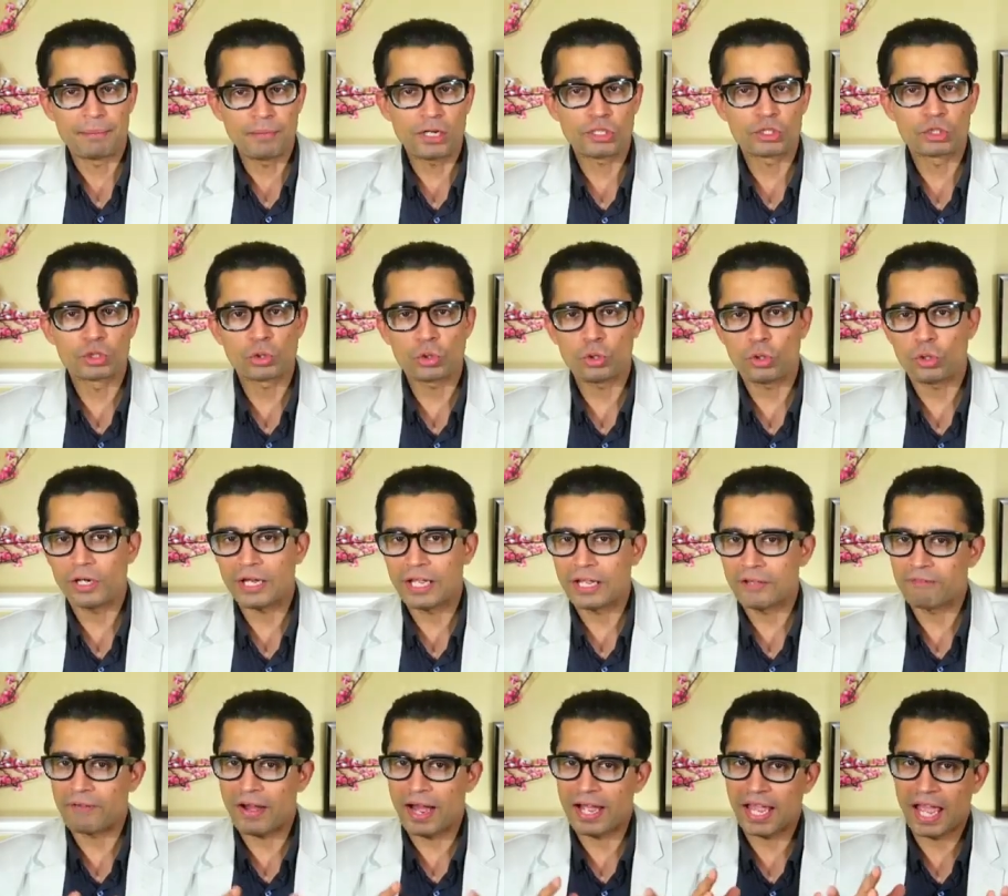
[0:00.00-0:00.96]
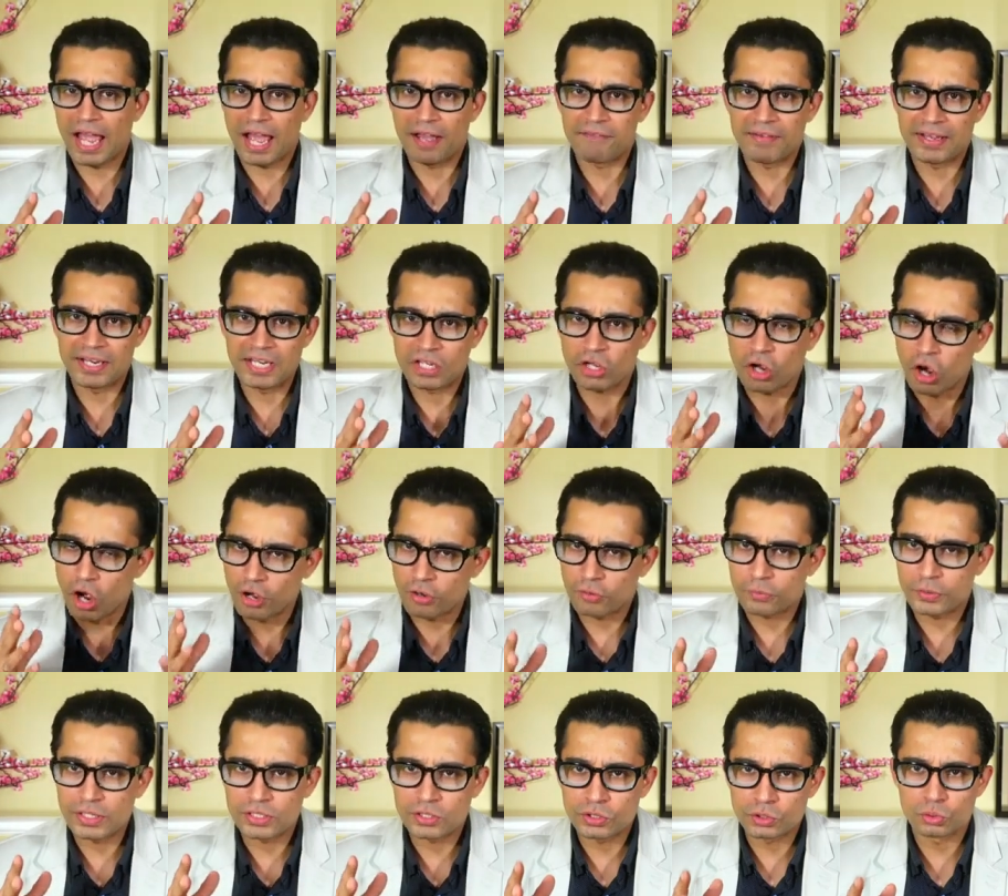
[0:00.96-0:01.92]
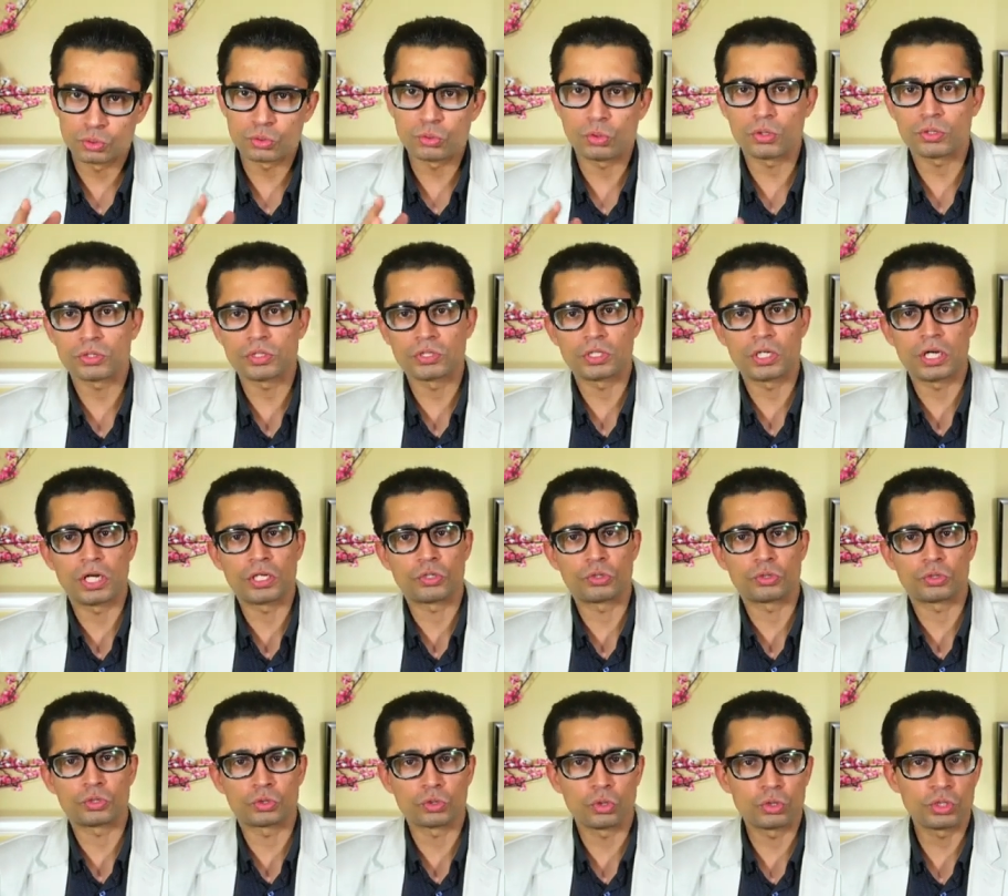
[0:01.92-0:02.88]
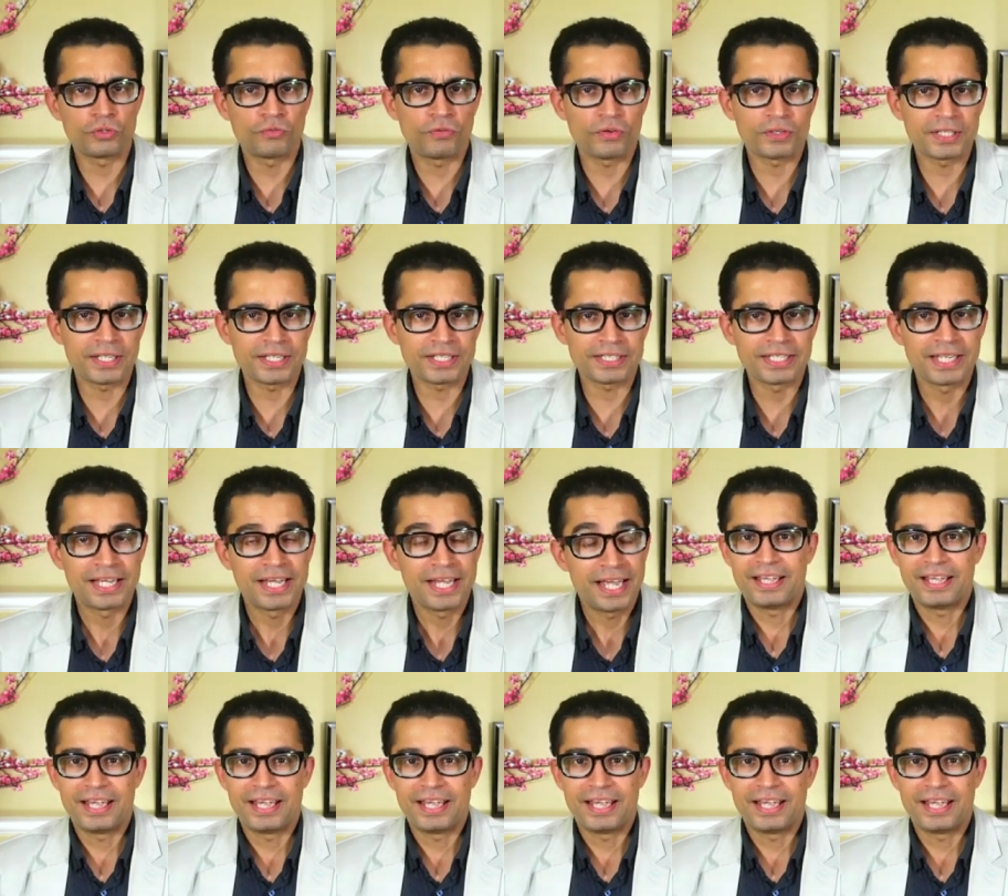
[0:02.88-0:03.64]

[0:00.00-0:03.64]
I'm not sure if I have any concrete source to show you for this.